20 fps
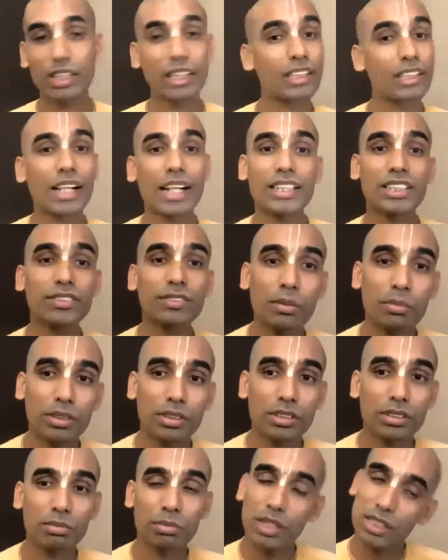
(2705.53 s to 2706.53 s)

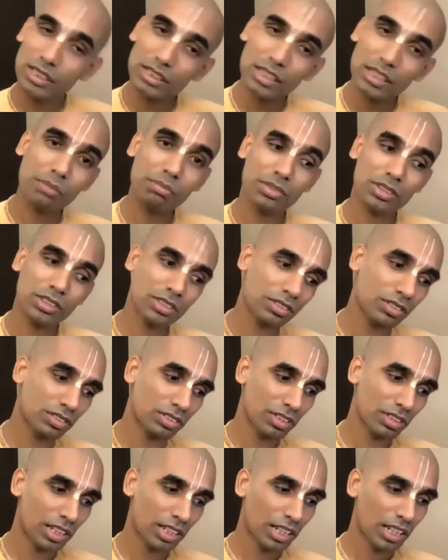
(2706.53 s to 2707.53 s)
transformed. Please come.
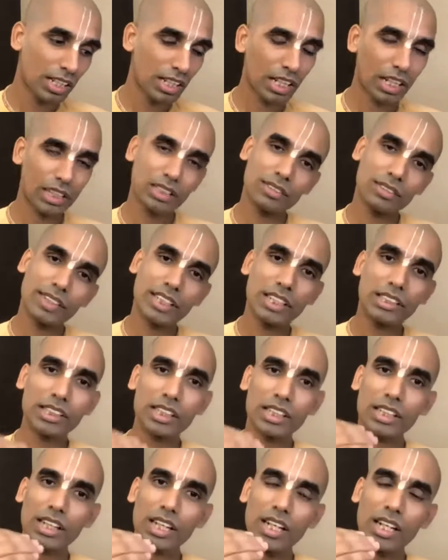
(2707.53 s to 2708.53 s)
So Advaita
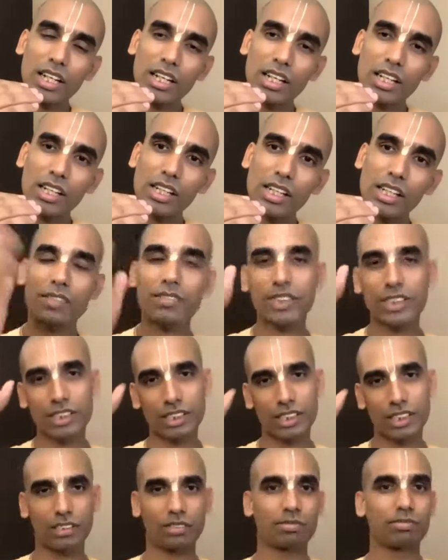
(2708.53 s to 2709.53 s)
Acharya
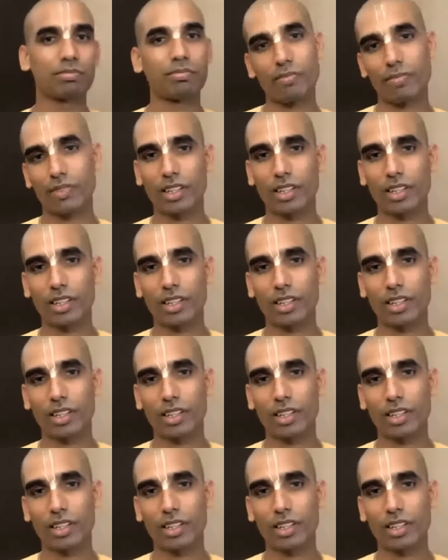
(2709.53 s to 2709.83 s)
requested